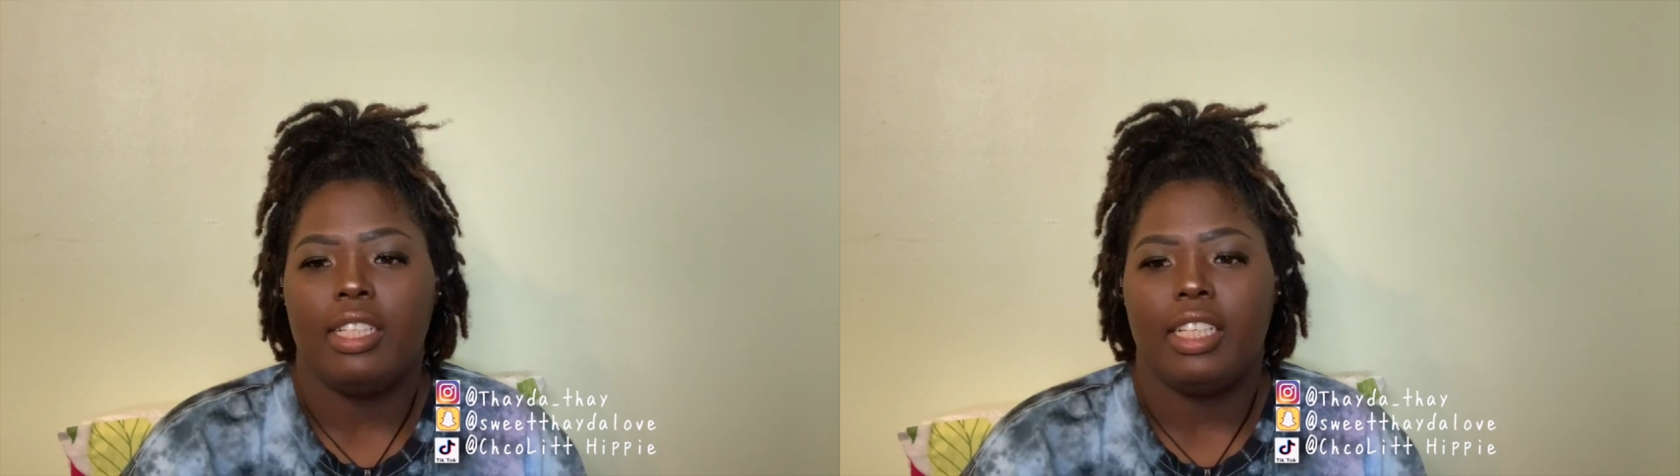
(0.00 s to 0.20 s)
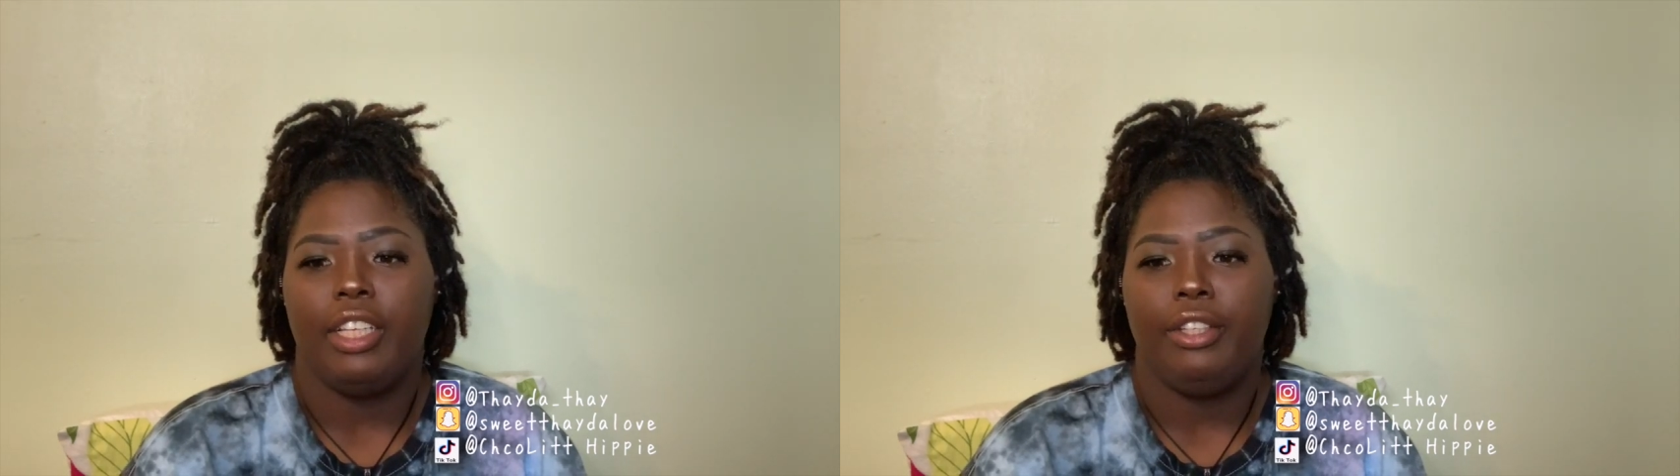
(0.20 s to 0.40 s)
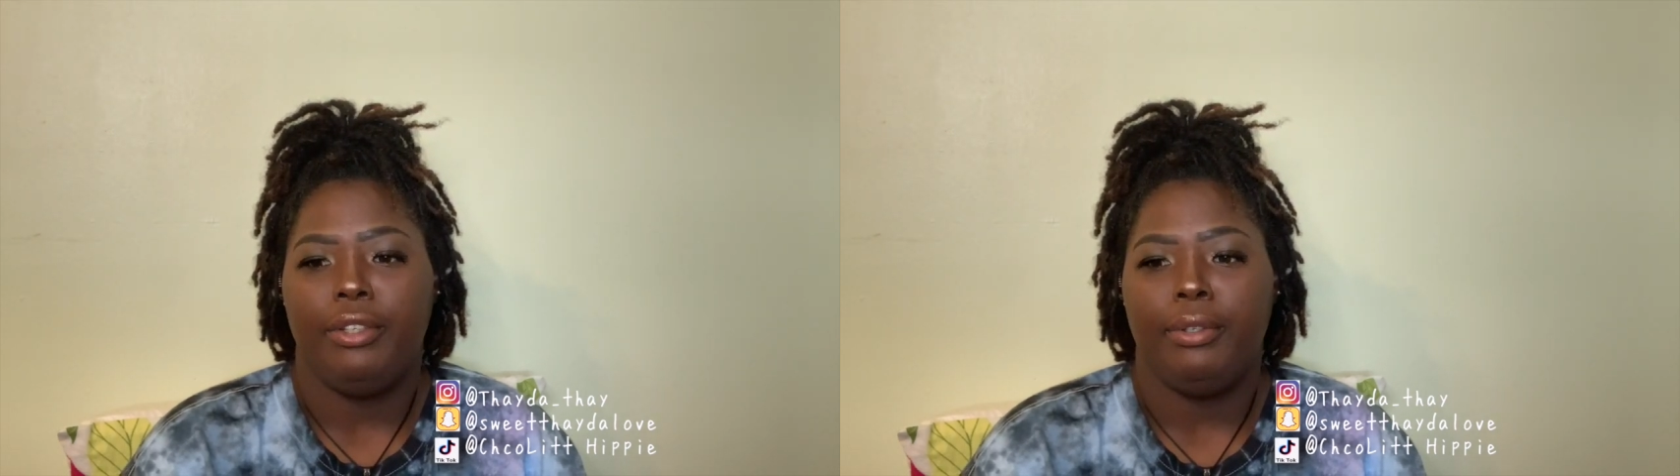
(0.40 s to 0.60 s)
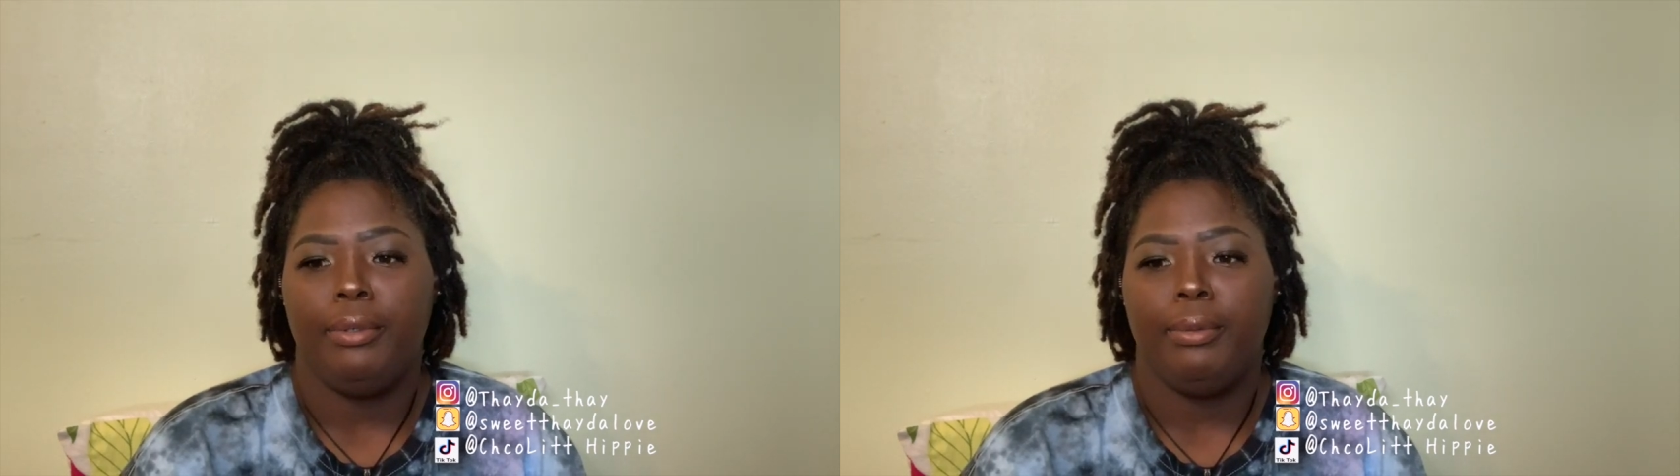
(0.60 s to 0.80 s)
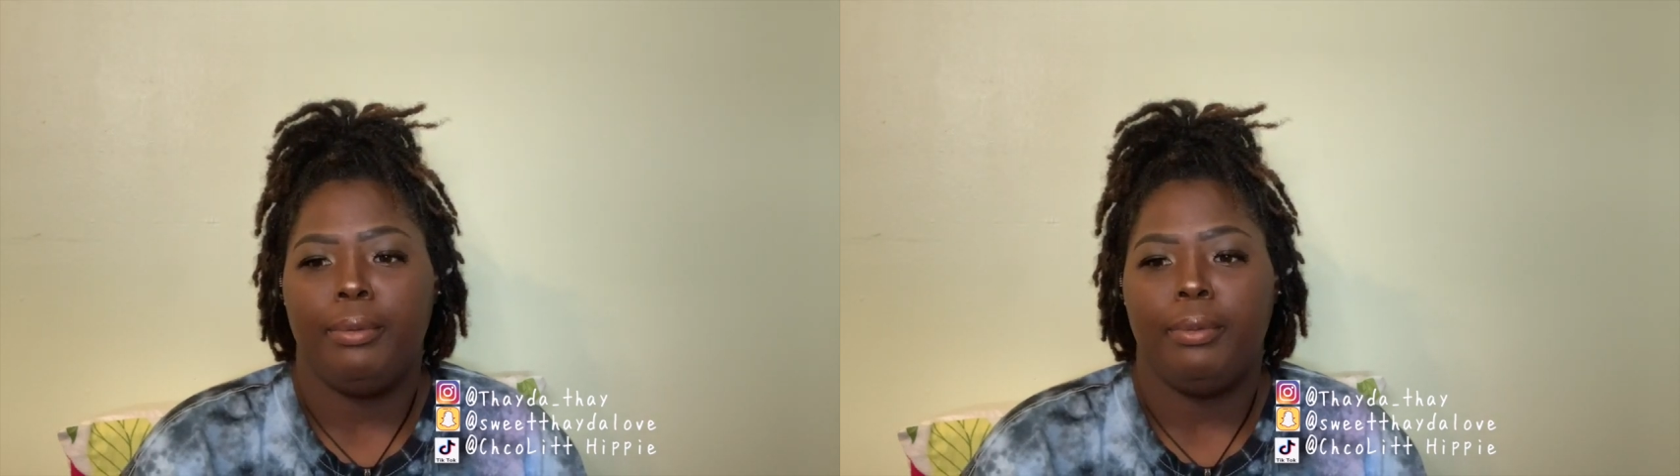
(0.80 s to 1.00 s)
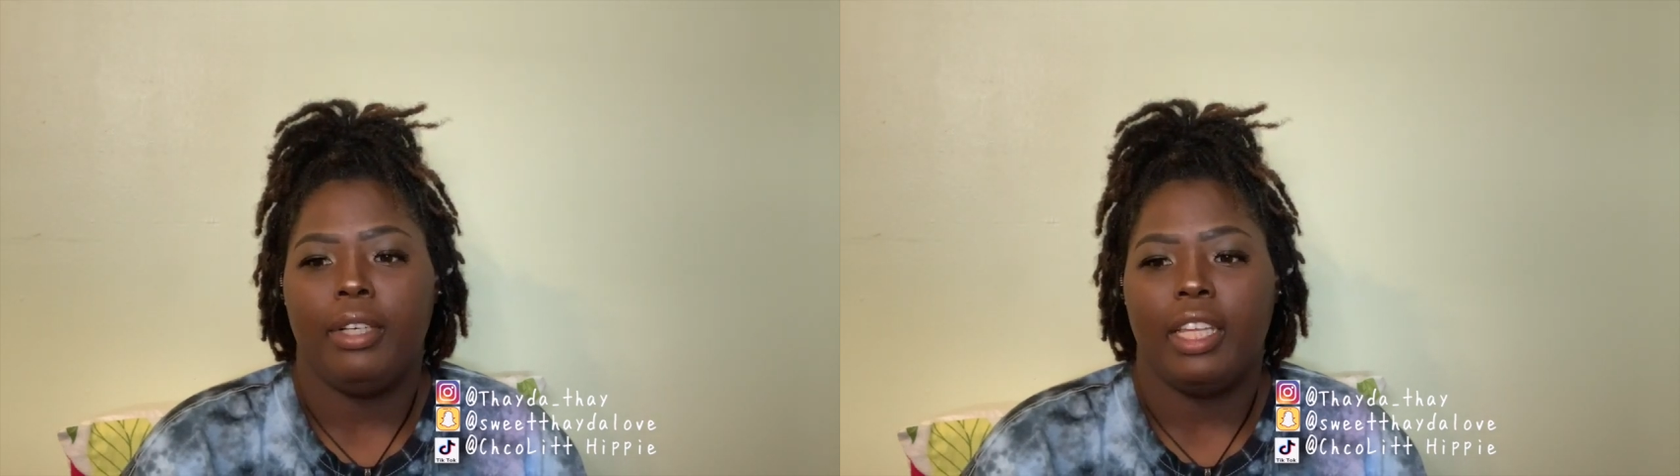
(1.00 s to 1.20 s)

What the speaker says: I do